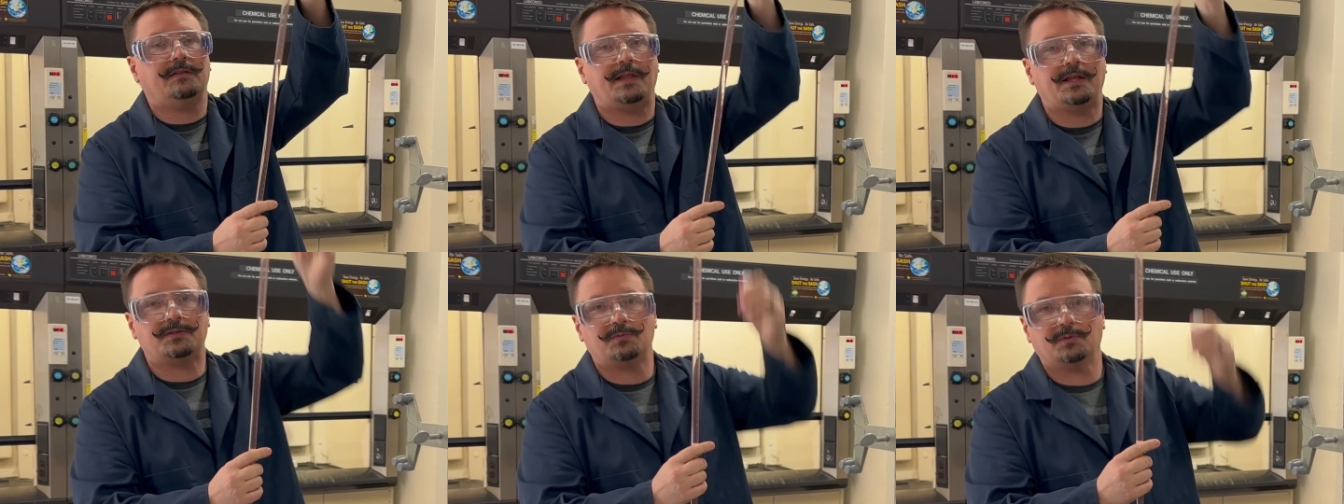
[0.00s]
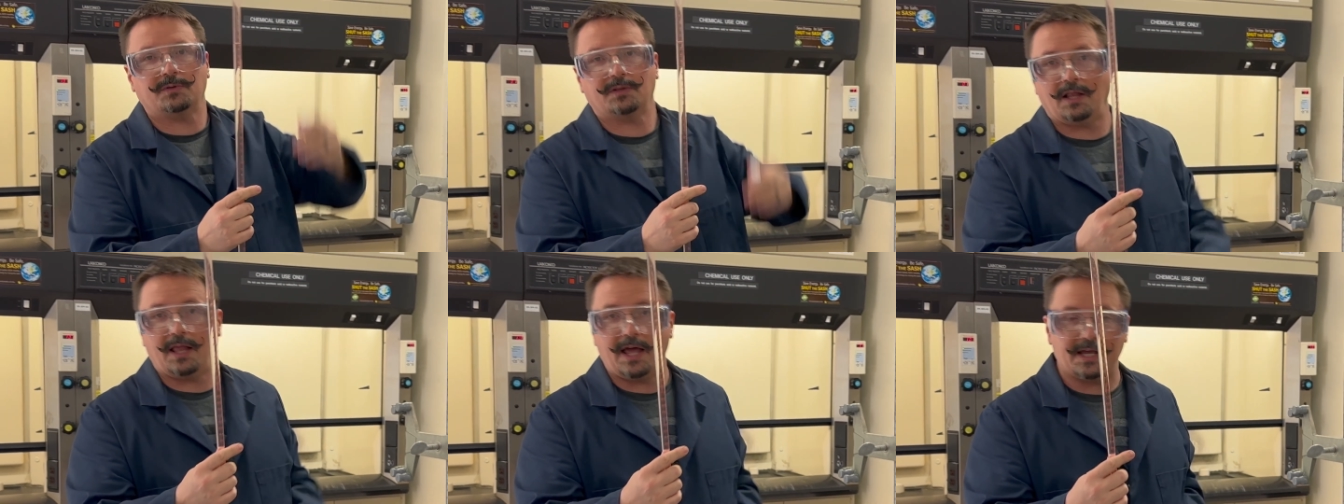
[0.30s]
That's
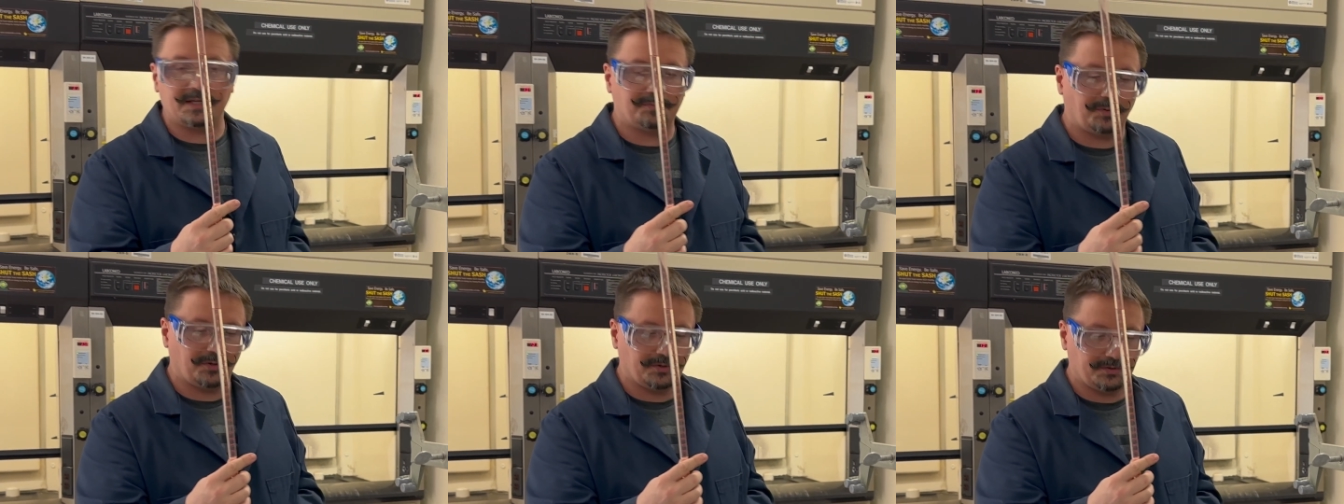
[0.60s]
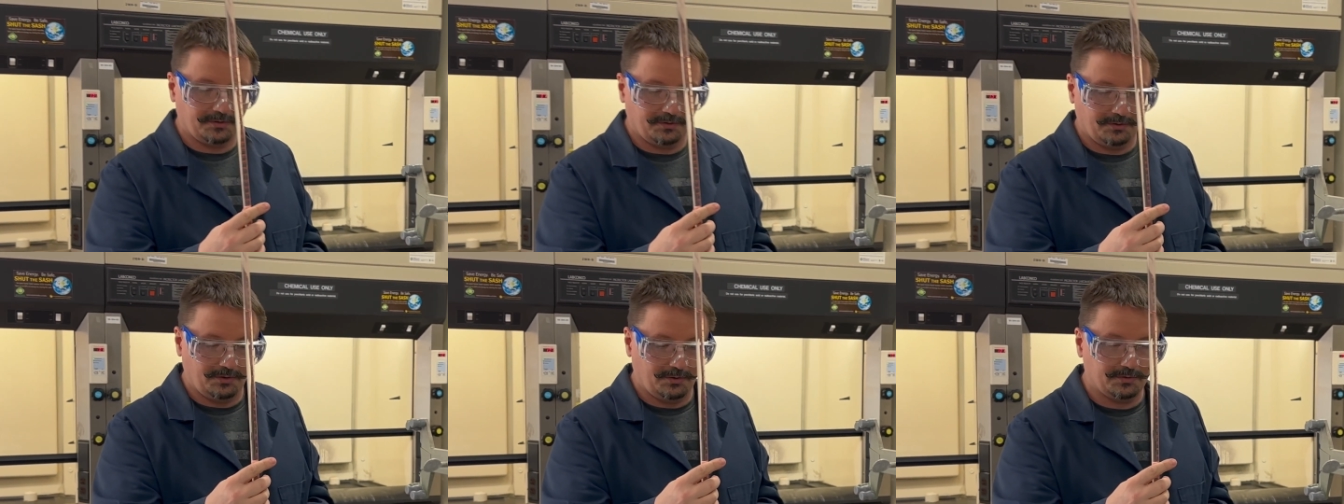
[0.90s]
what the last
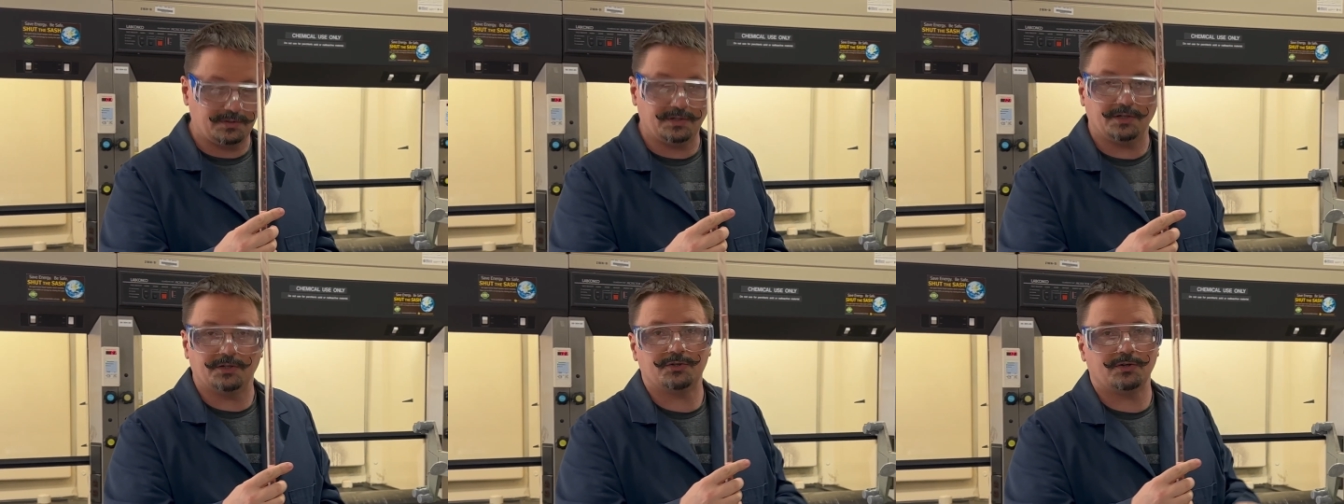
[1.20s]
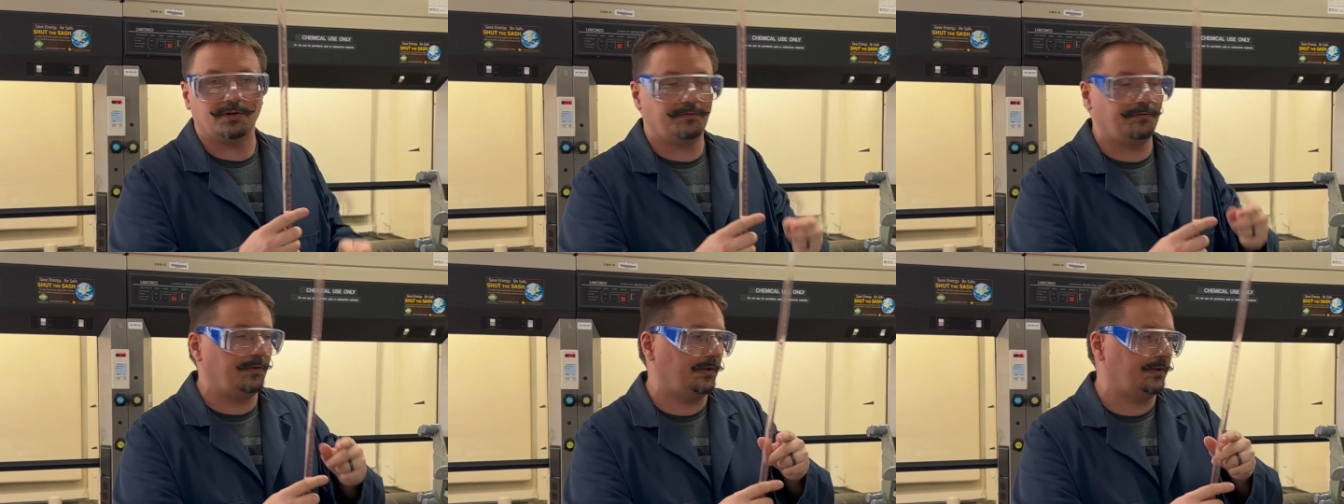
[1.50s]
person who used it
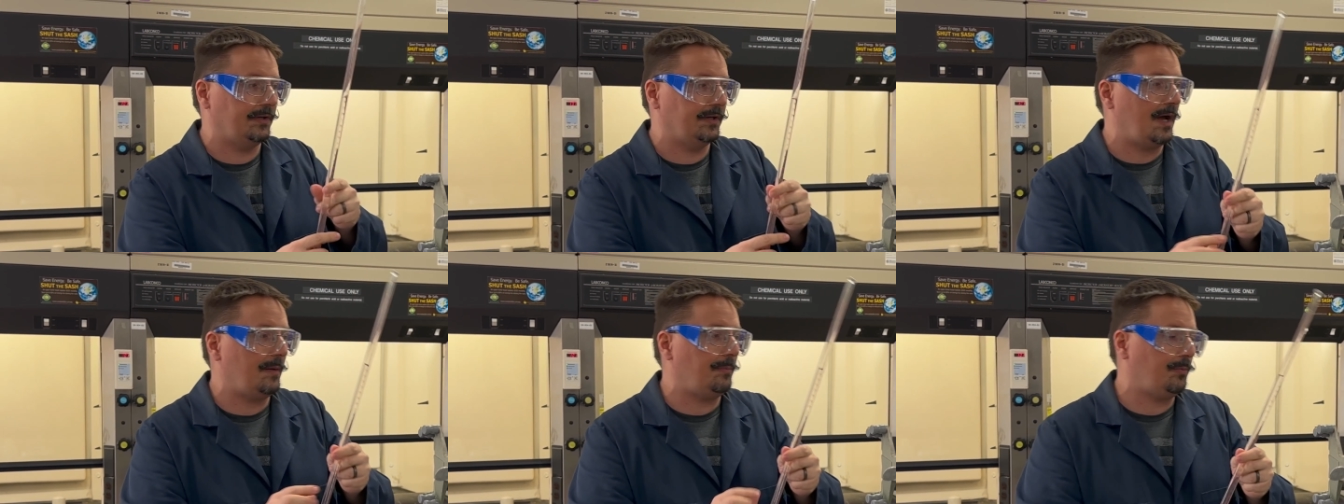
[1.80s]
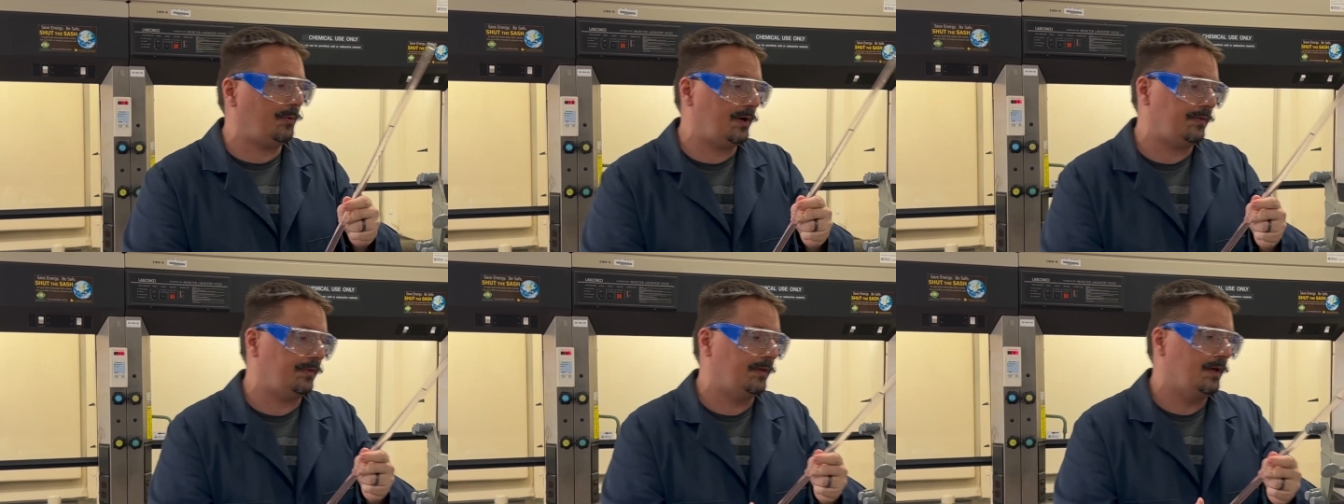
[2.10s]
should have filled it up with.